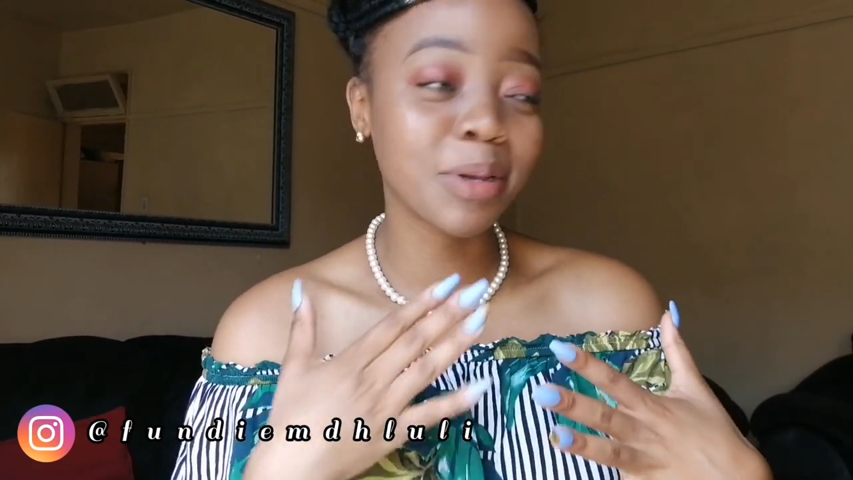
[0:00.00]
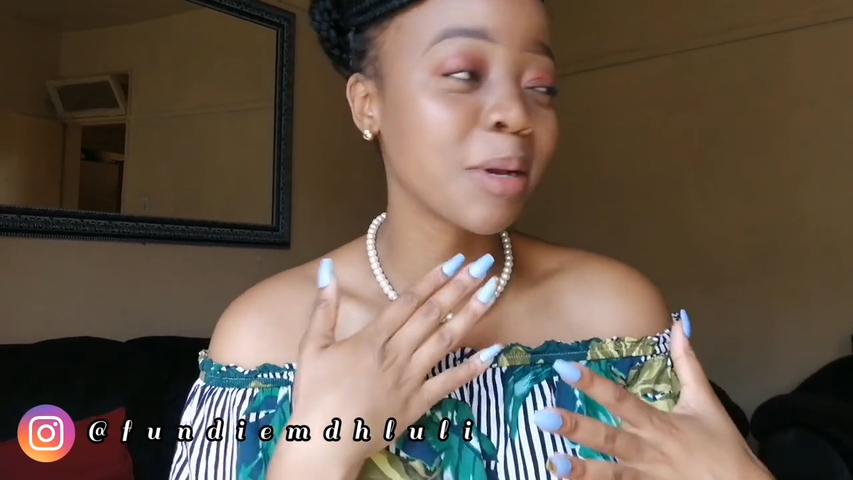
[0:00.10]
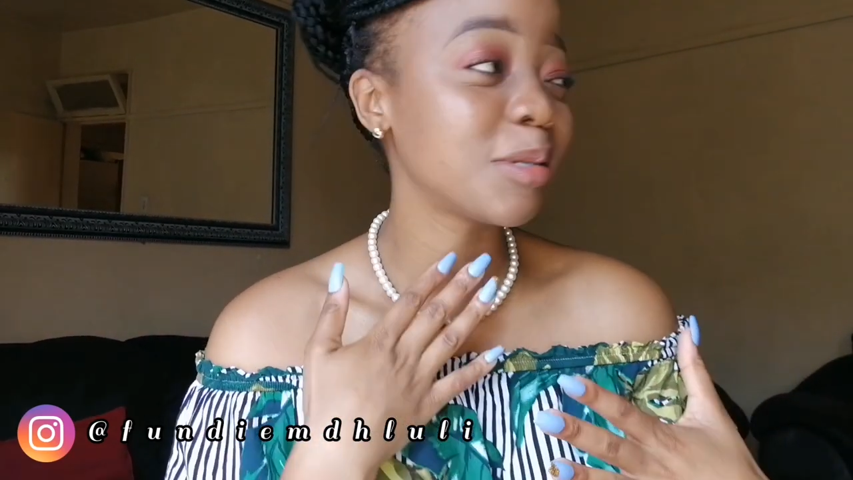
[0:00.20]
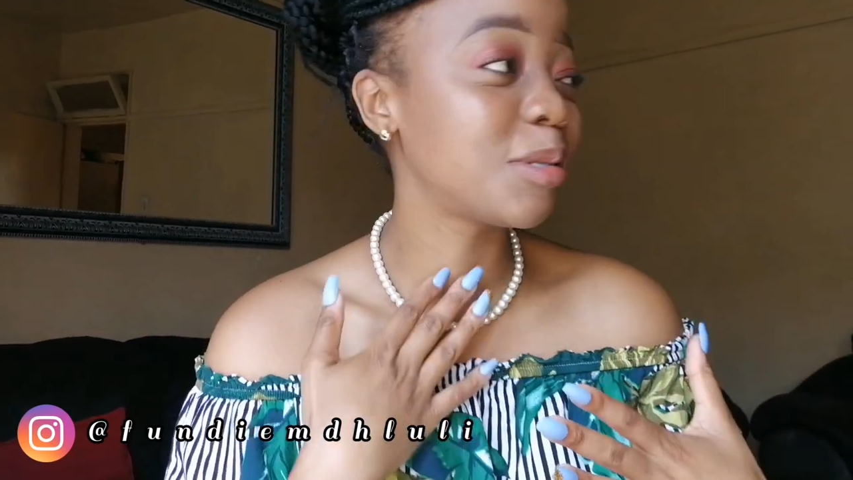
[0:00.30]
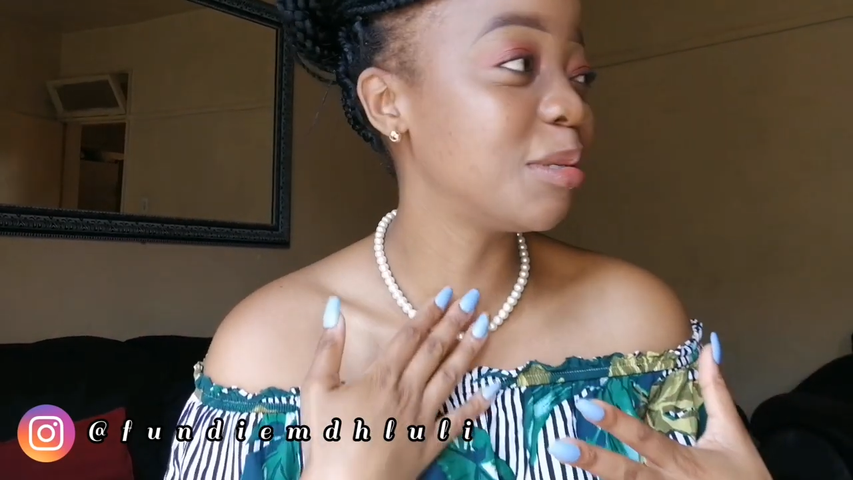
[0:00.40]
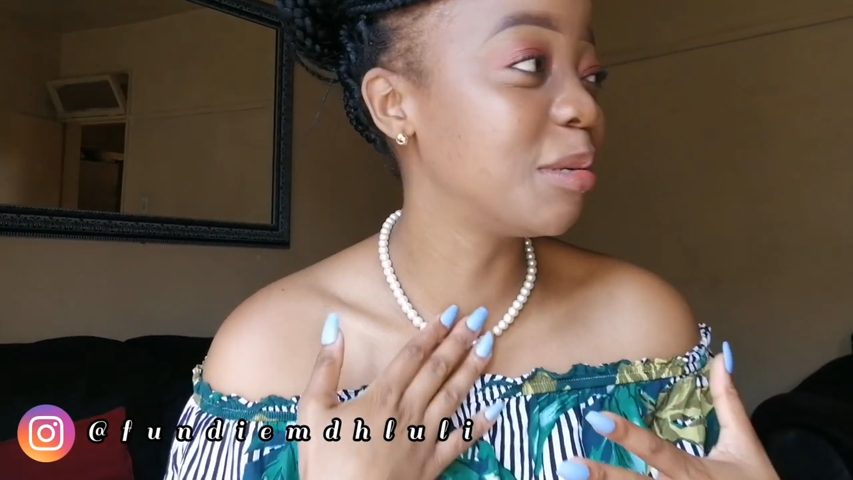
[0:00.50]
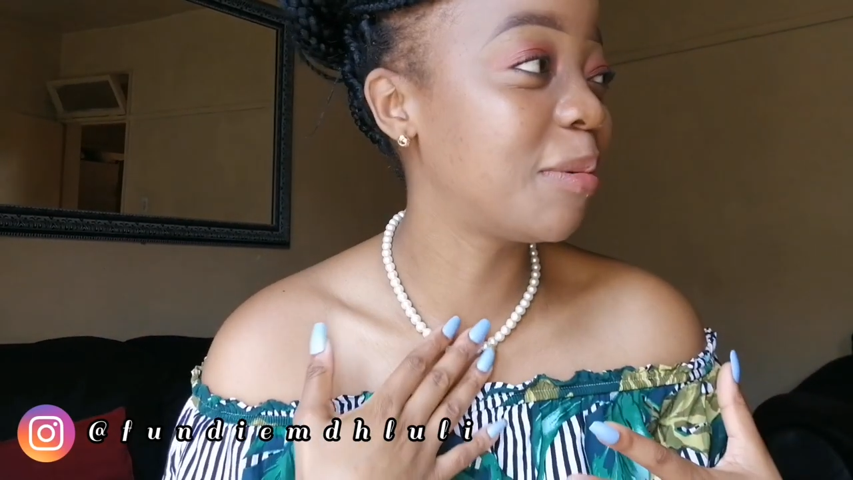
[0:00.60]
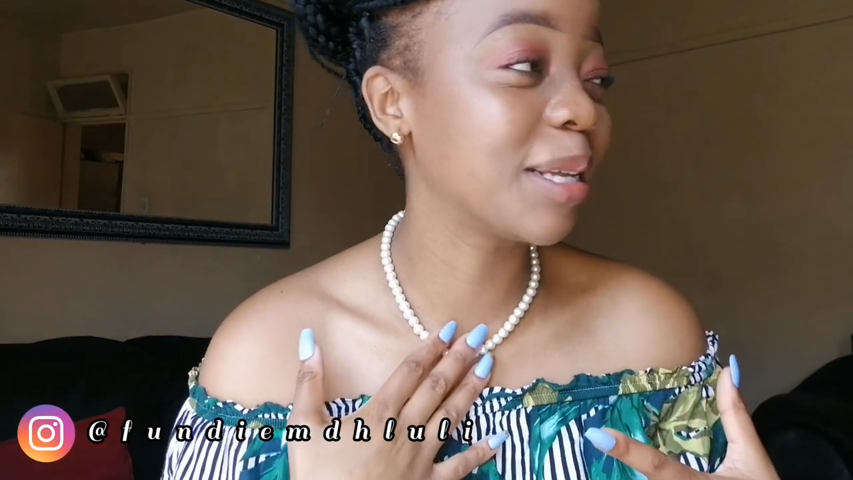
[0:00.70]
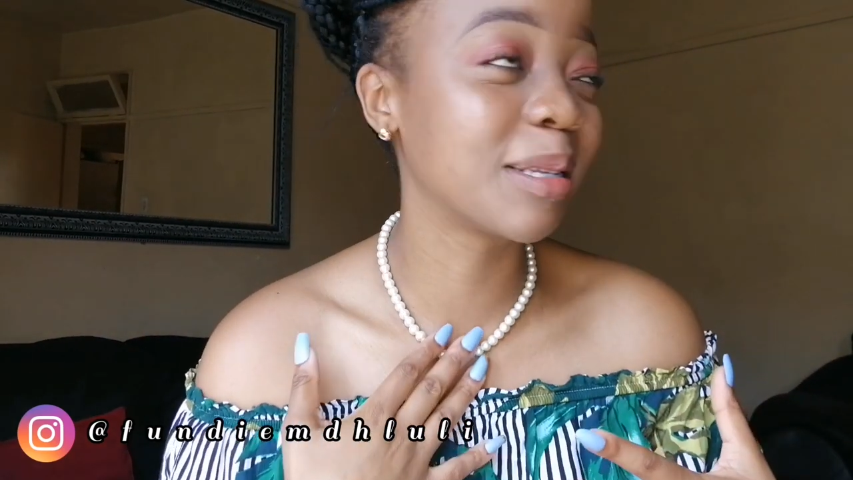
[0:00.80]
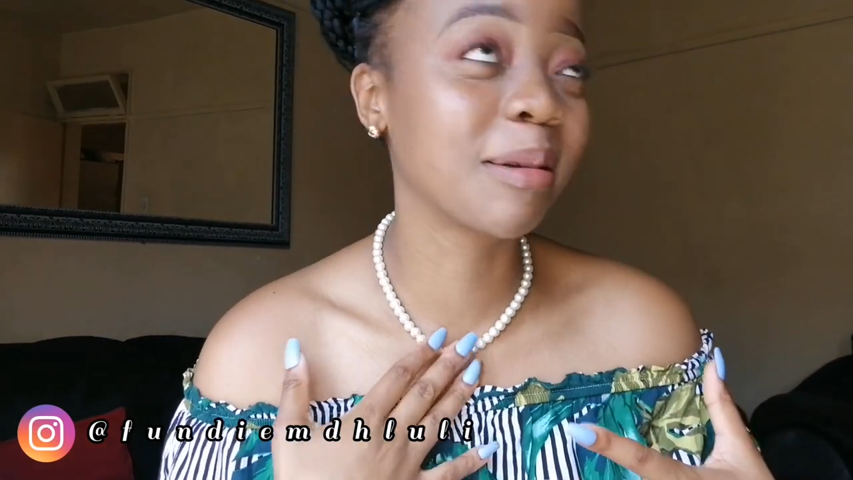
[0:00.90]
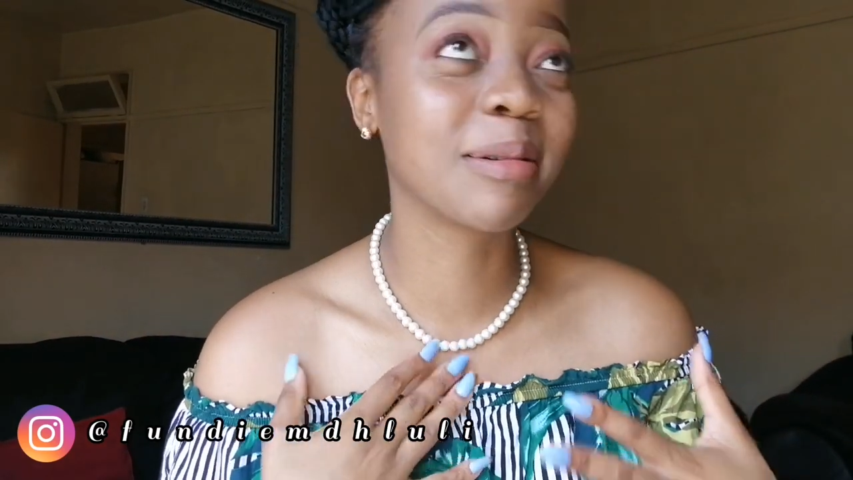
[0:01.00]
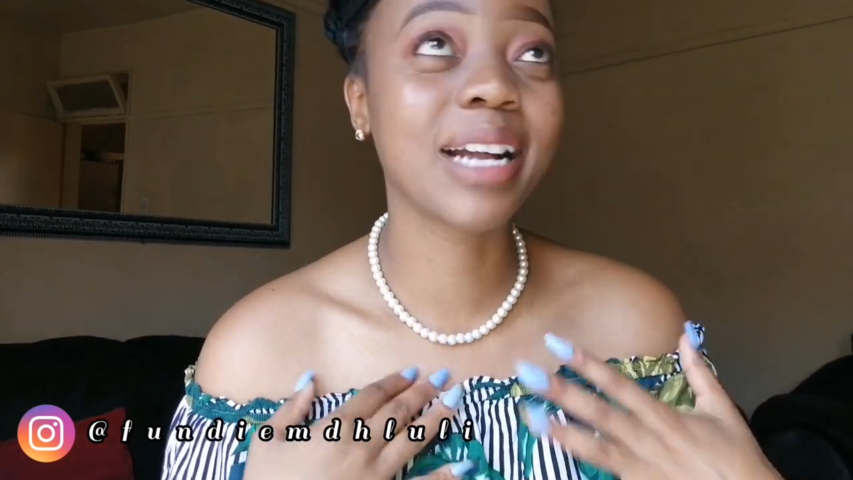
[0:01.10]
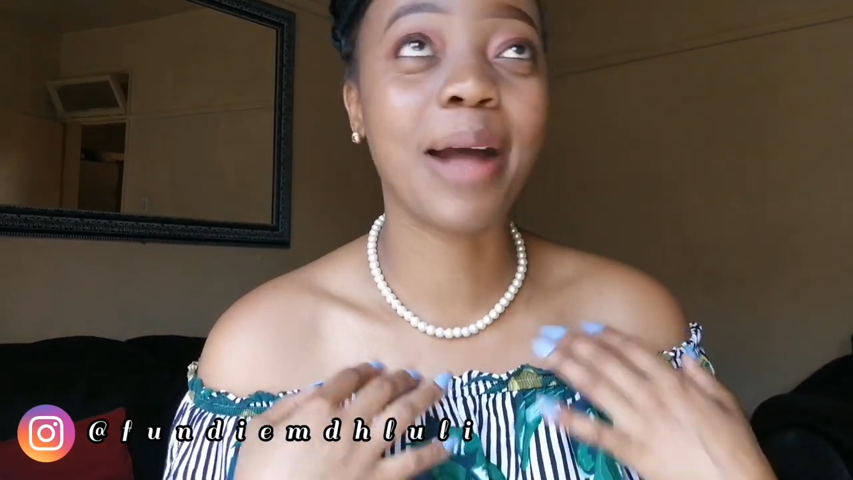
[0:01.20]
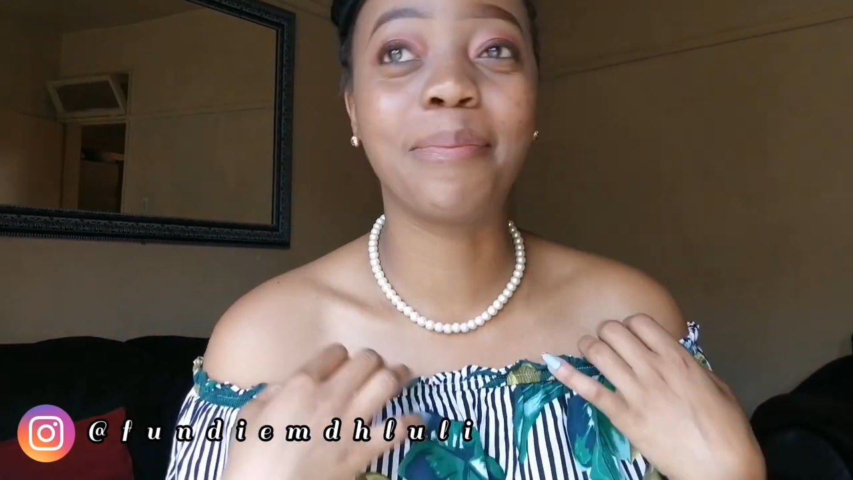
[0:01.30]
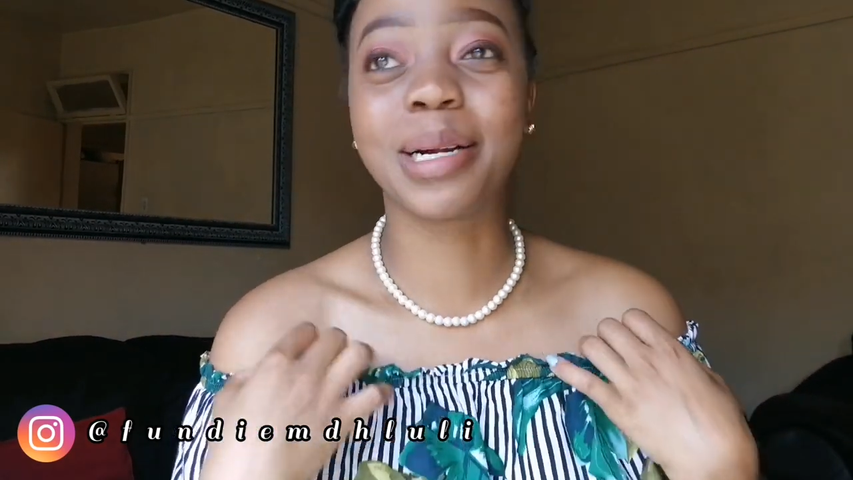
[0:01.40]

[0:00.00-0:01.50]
because you know what, the girl got